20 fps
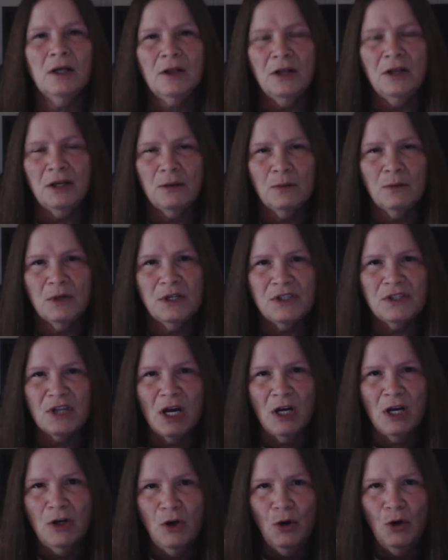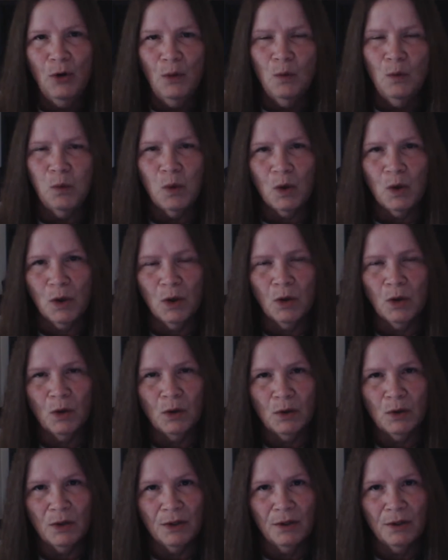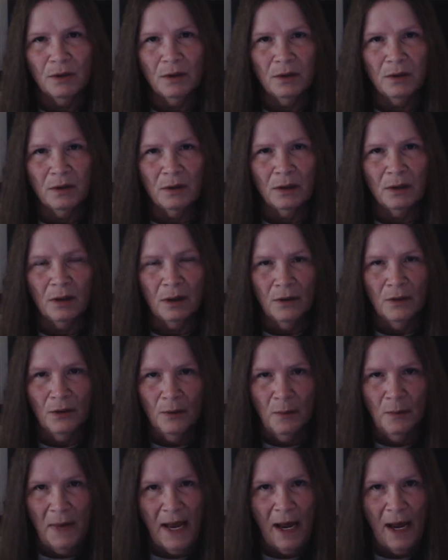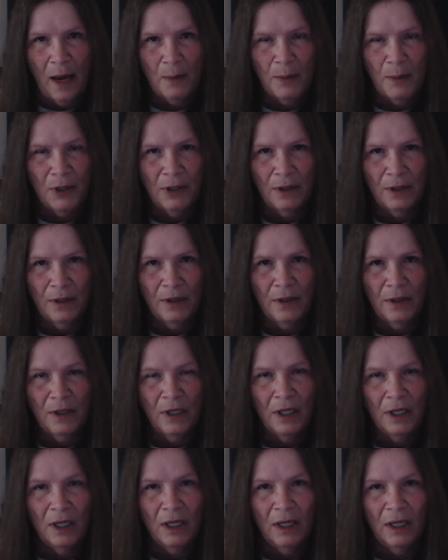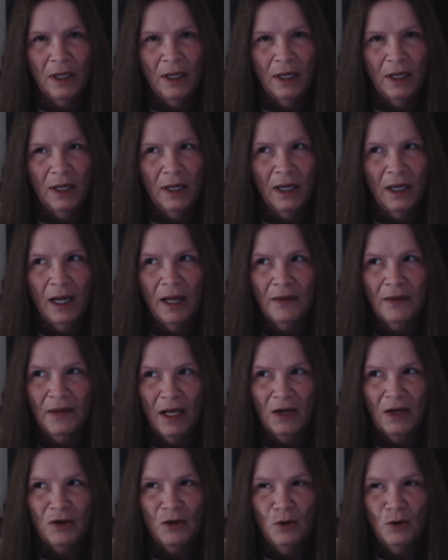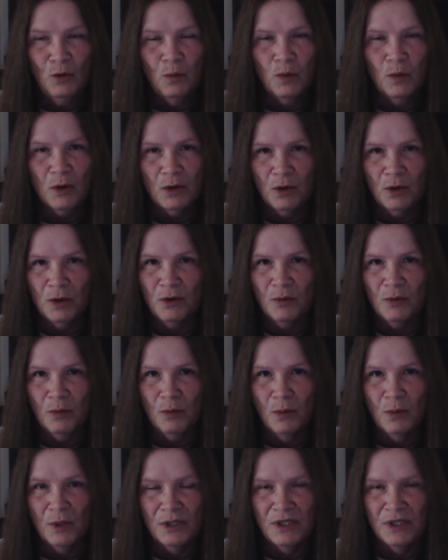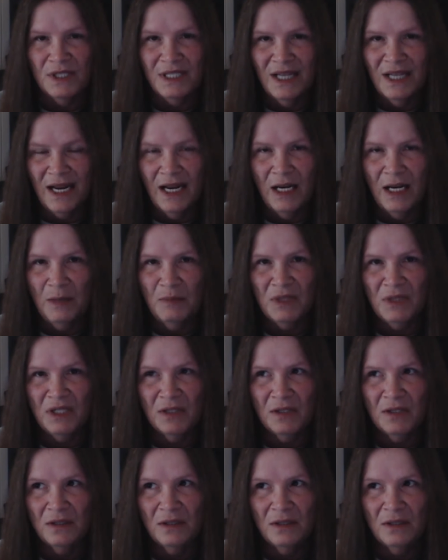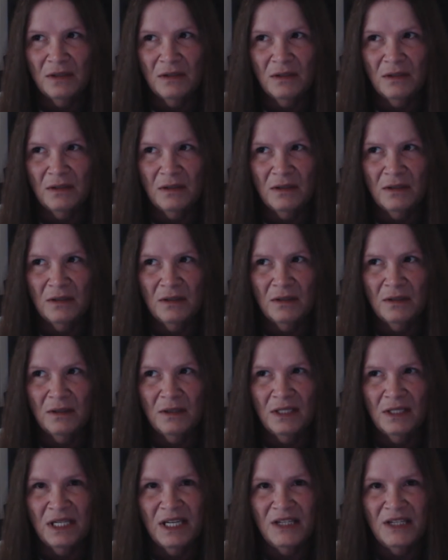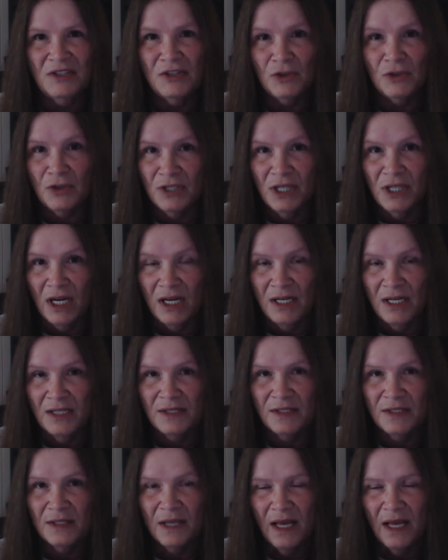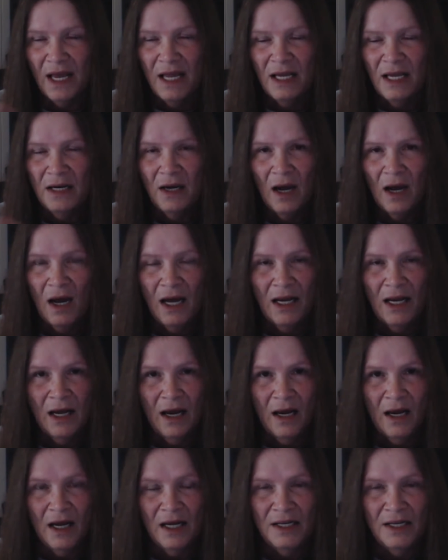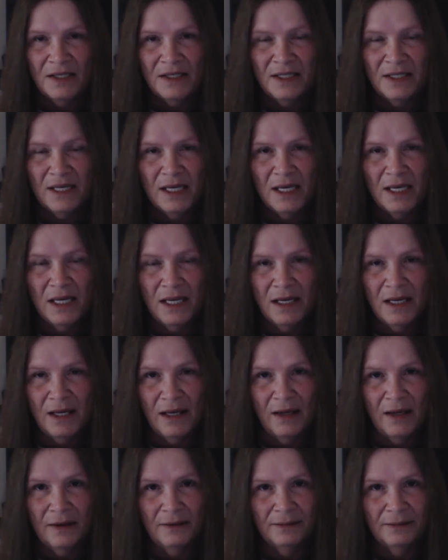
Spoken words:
there was a new world on the map, and that new world was named Nice or Nice, Niice.